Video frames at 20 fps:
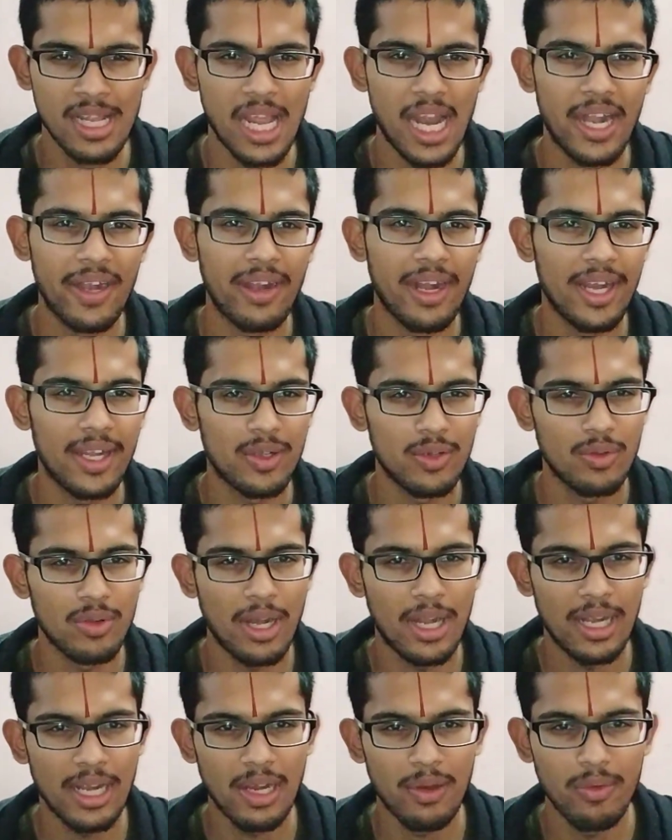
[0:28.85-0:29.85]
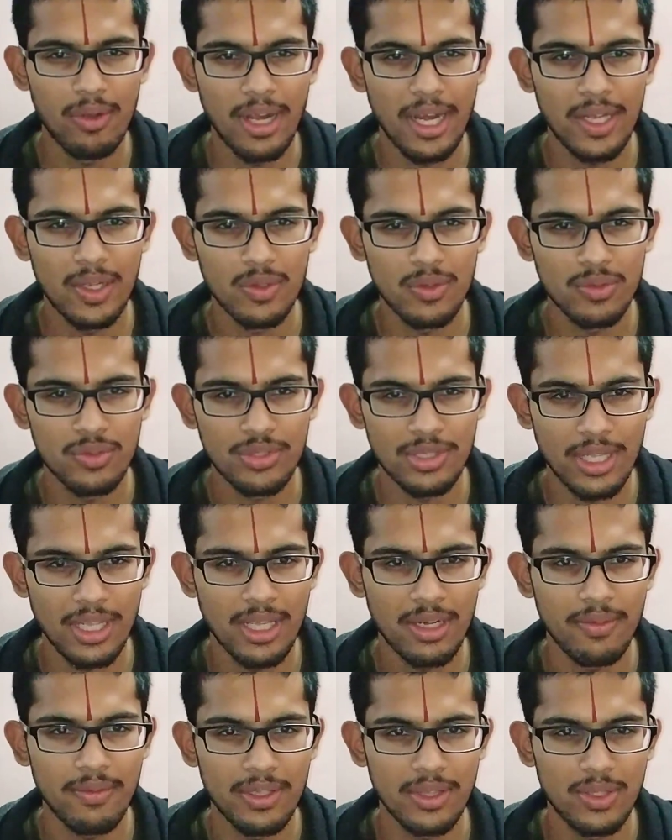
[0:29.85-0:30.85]
and I would like to
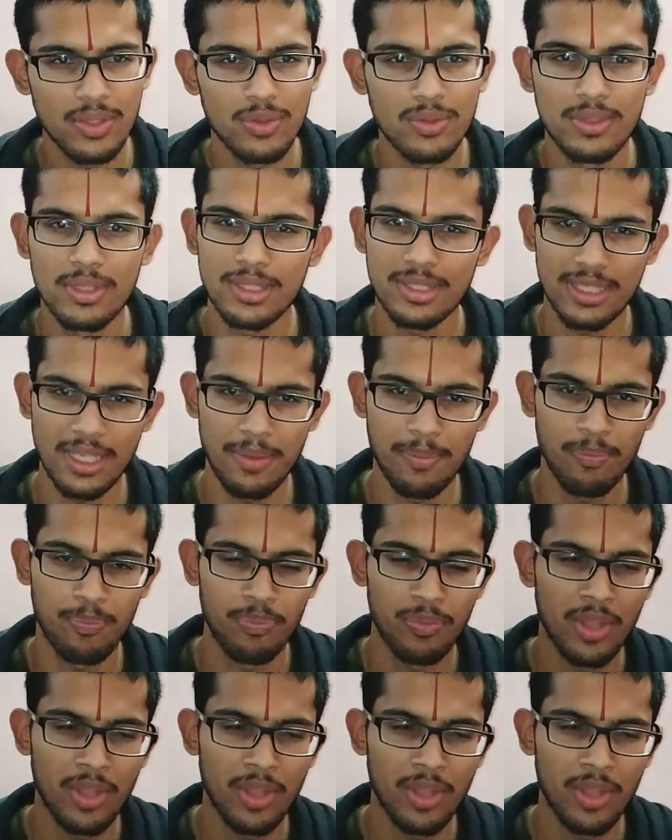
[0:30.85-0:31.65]
share with you the same.